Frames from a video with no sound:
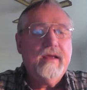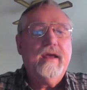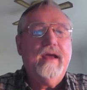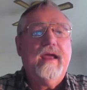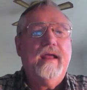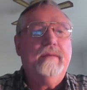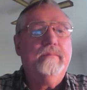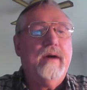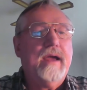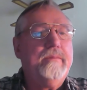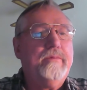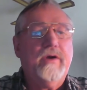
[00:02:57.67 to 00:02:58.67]
And
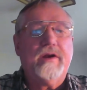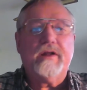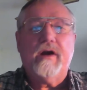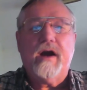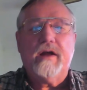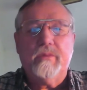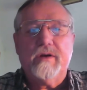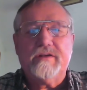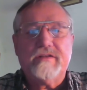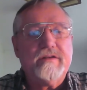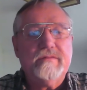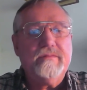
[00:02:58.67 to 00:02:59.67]
my prayer to God
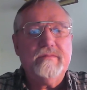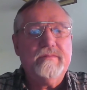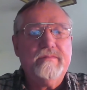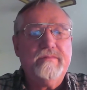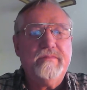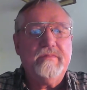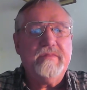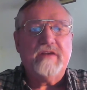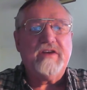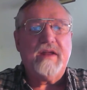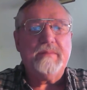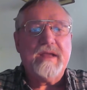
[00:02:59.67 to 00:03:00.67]
was, never
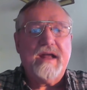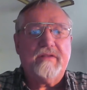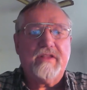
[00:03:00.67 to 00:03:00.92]
let me out of this